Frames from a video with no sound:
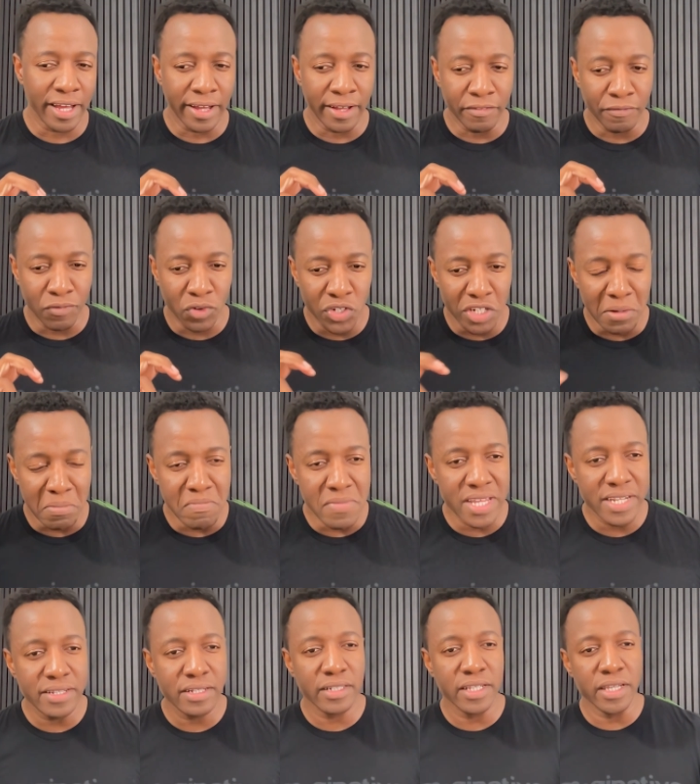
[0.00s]

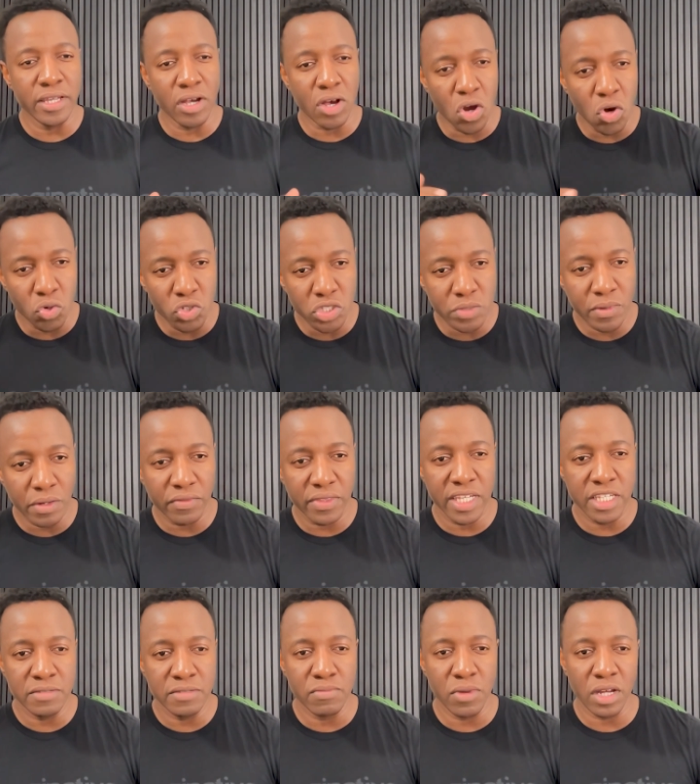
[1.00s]
fundamentally how some of
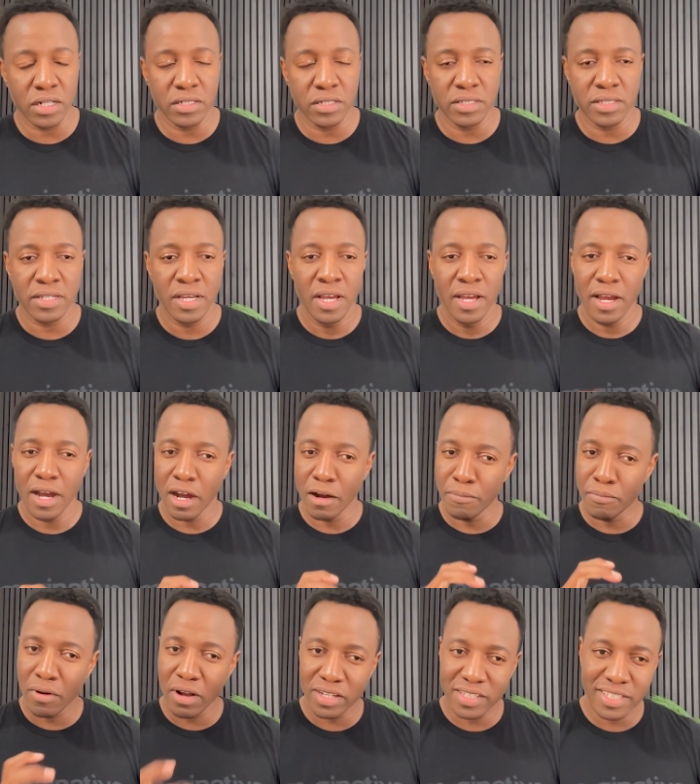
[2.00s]
these models are
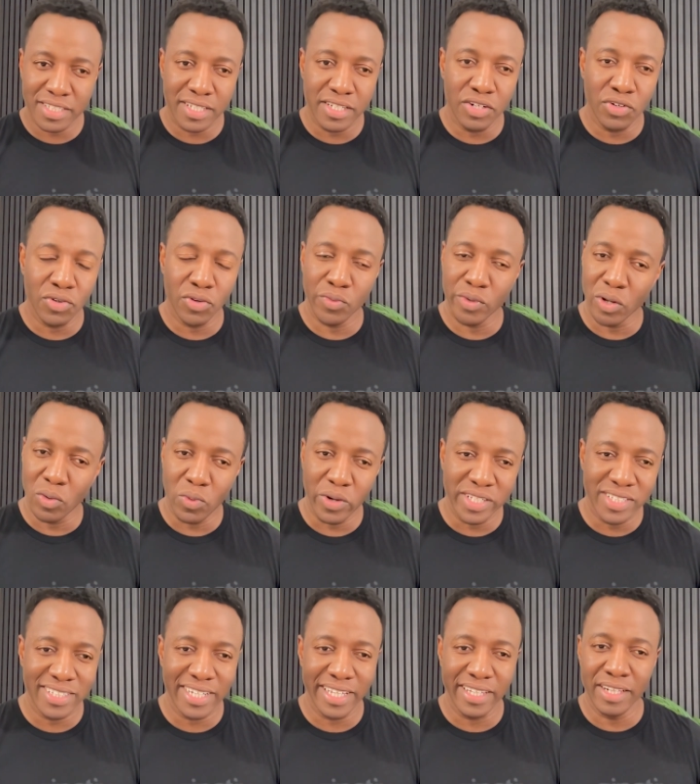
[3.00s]
processing our
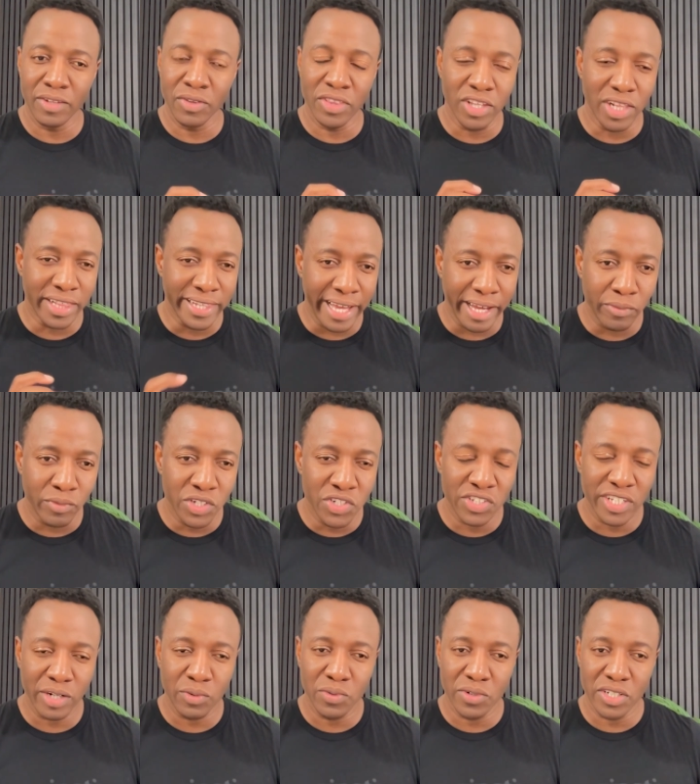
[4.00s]
requests and the, the language
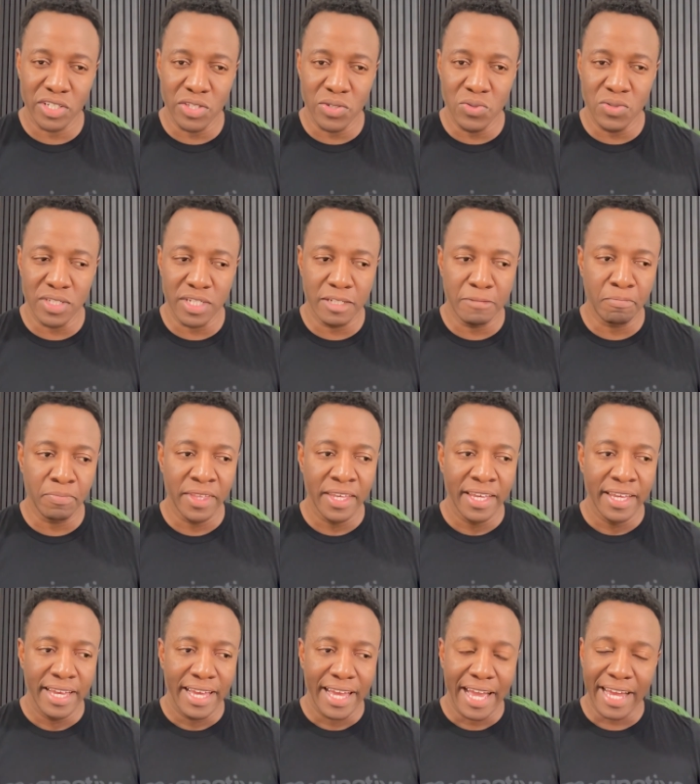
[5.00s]
that we're using.
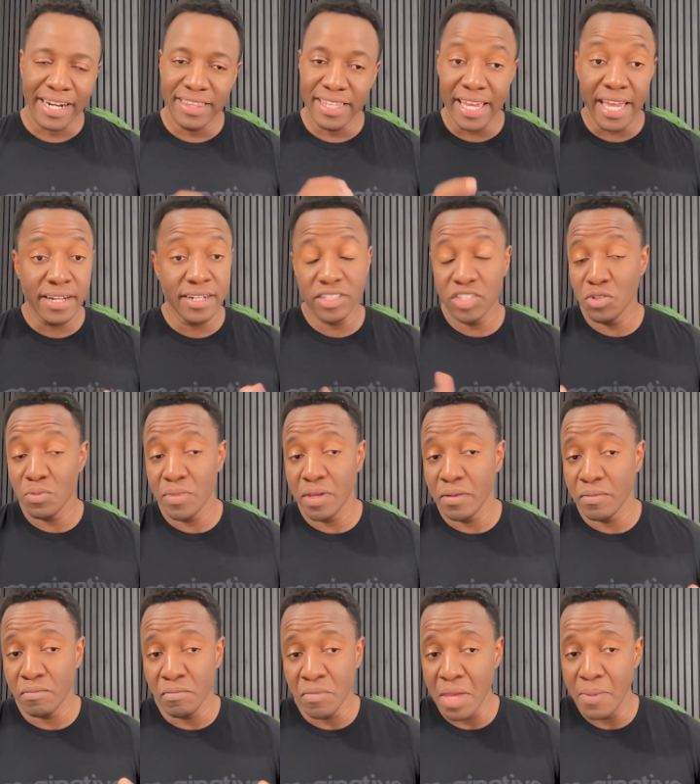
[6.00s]
And in the end, it took
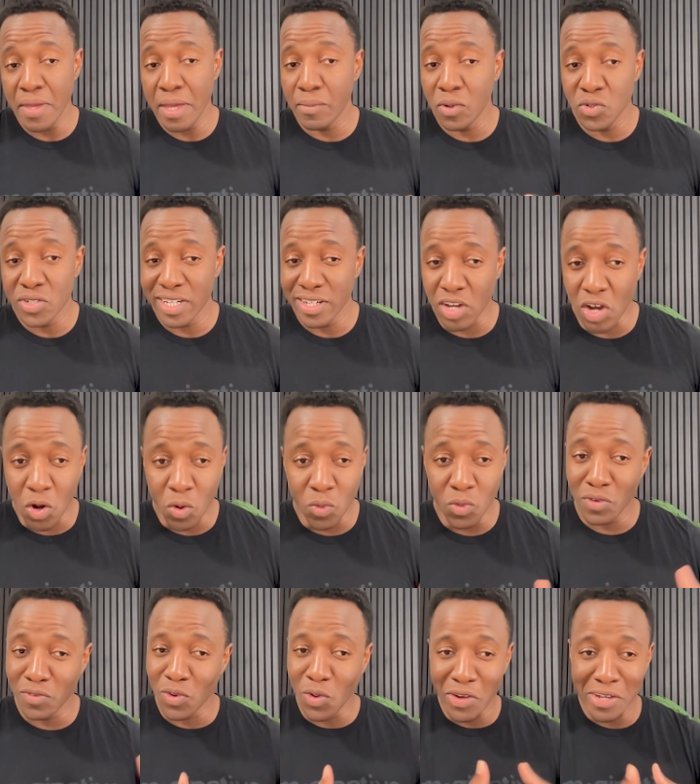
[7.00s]
me maybe about an hour
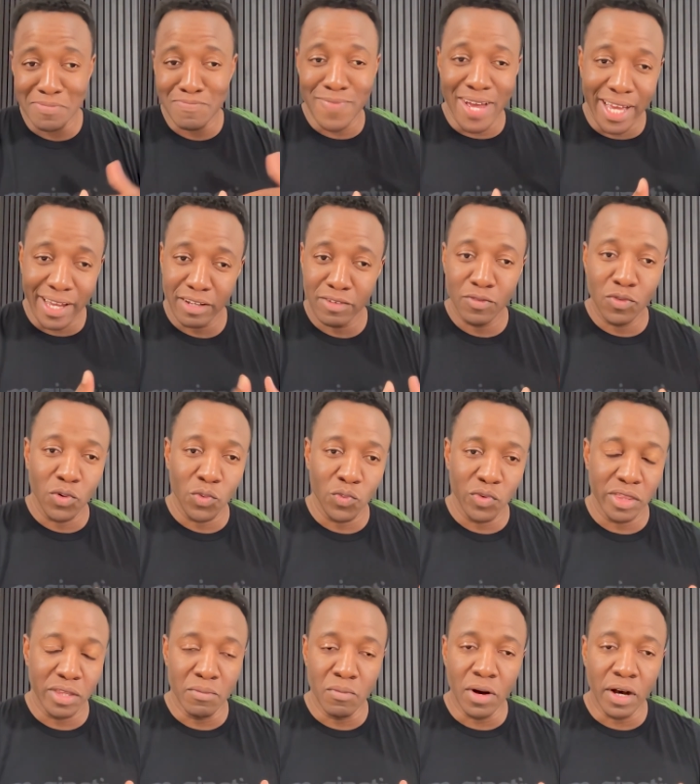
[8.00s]
of going back and forth
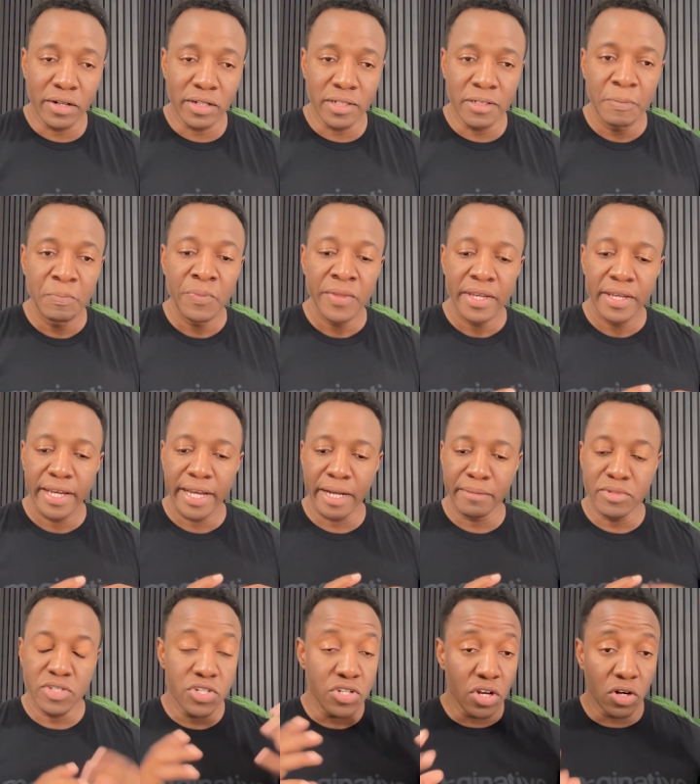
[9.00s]
with the model um,
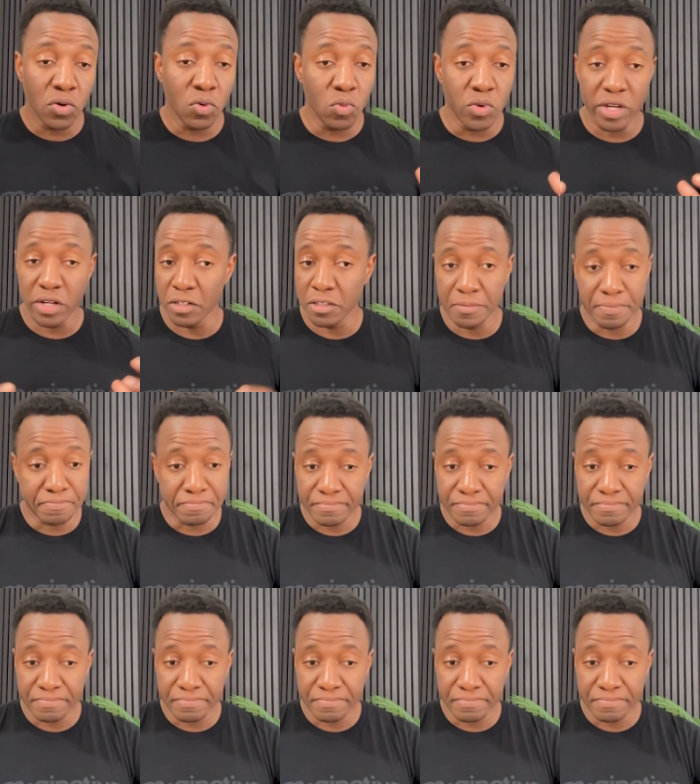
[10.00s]
to know where